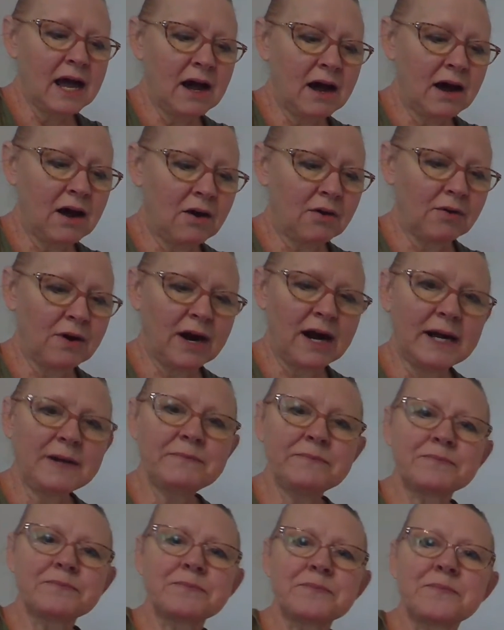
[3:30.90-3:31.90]
All
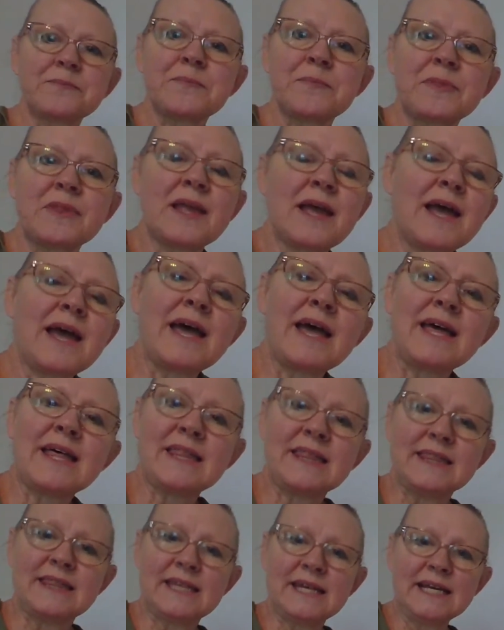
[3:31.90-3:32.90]
right.
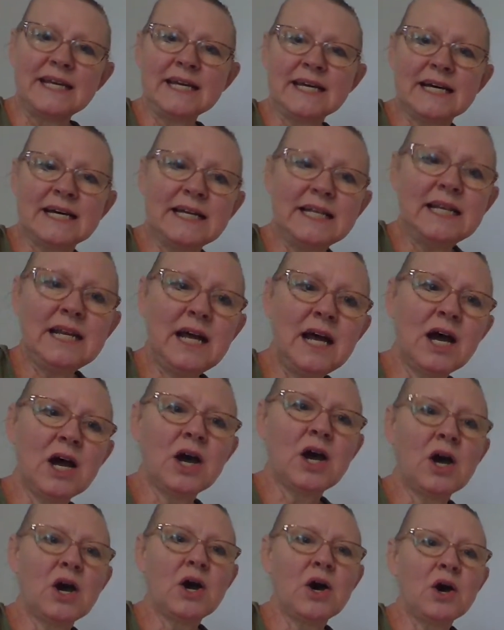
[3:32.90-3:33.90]
Then
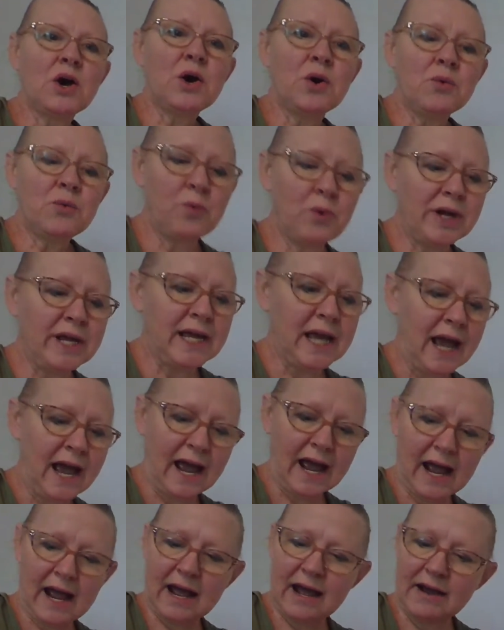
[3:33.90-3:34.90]
we
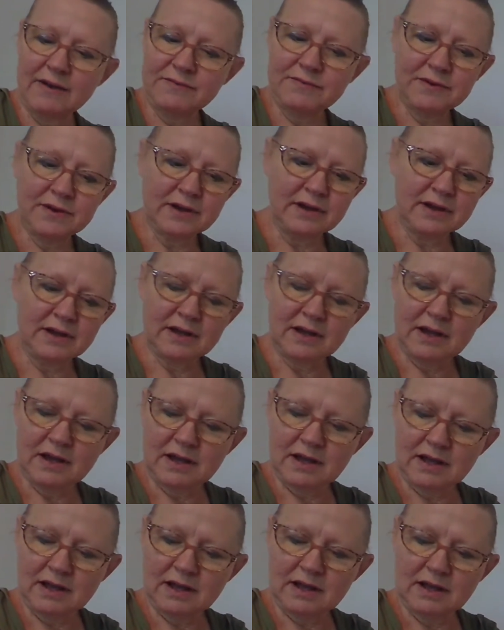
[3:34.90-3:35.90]
have,
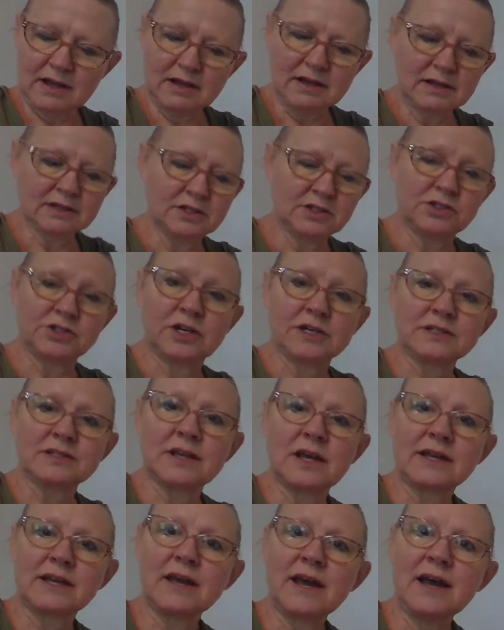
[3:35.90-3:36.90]
just
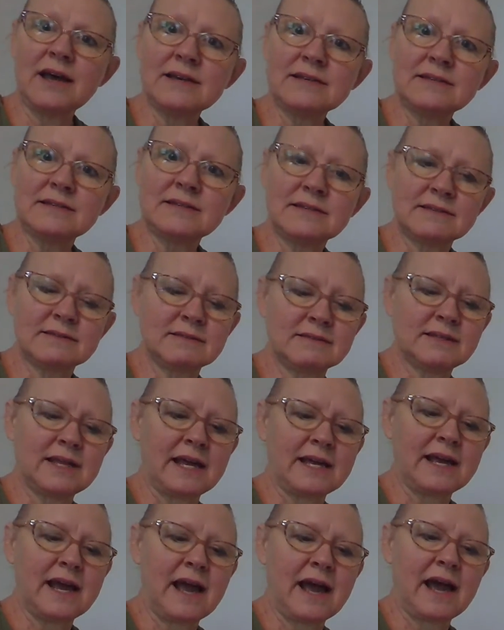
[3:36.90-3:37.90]
like us,
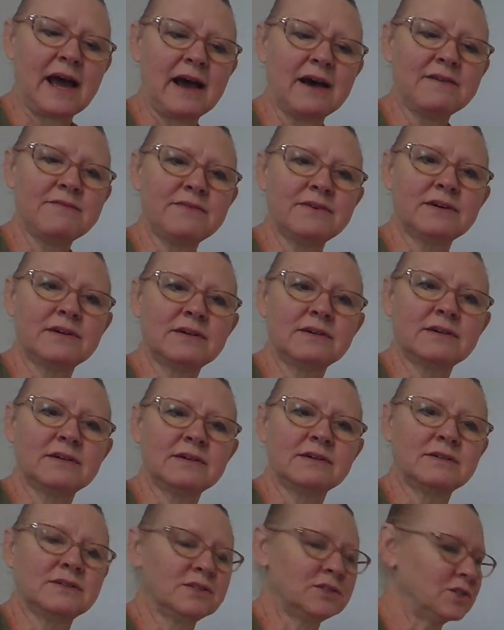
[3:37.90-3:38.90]
they have
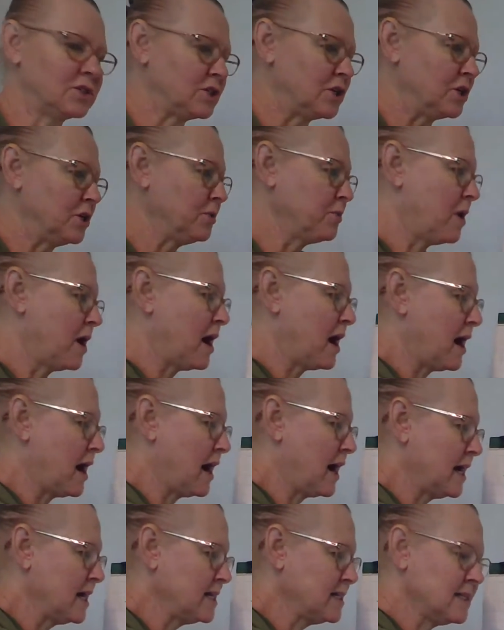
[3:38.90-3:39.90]
2
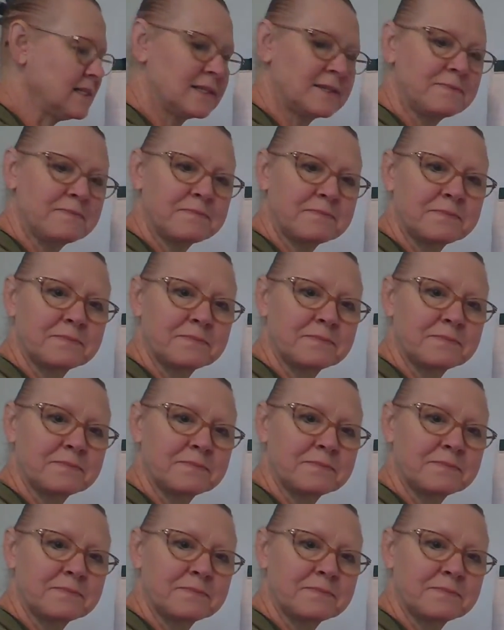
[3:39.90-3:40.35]
eyes